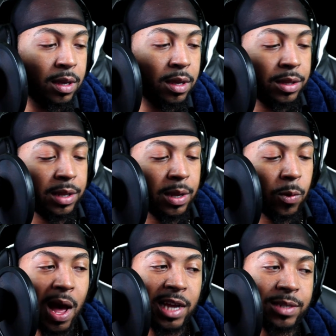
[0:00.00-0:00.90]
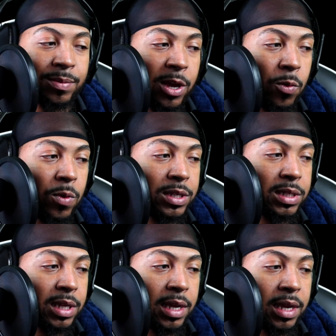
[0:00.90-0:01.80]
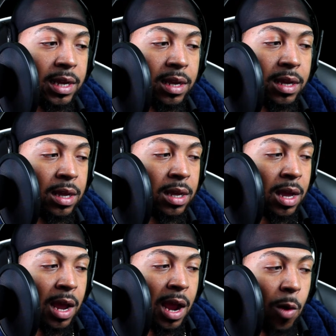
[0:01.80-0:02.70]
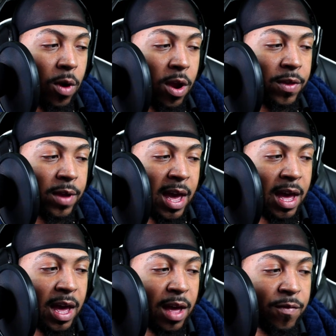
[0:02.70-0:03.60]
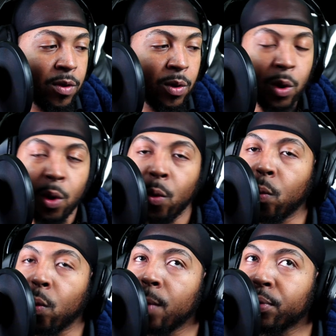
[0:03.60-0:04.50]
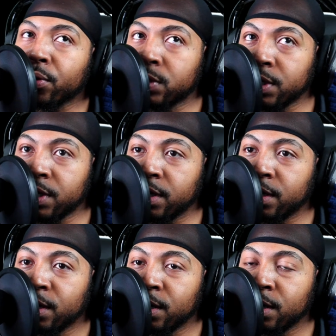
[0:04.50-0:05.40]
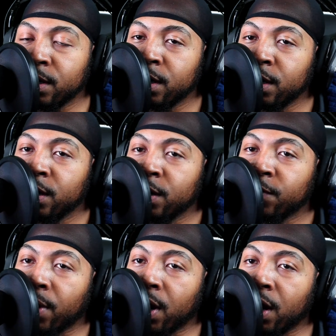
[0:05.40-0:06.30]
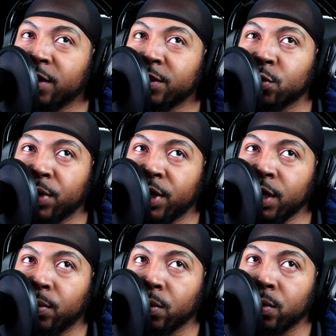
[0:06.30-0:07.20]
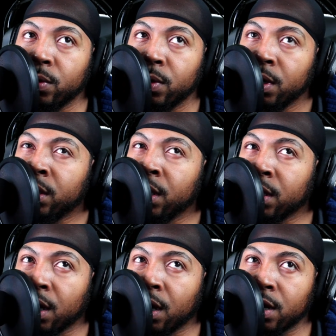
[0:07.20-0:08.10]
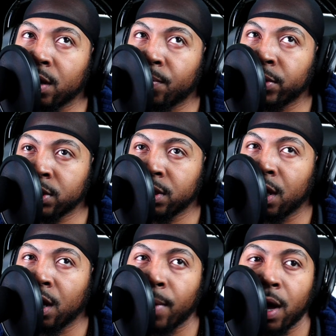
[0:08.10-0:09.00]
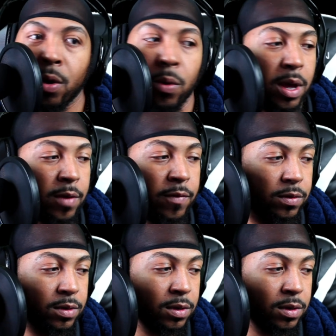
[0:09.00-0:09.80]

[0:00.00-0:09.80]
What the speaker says: The wise man once said, I'd rather have 1% from 100 people than 100% of my own effort.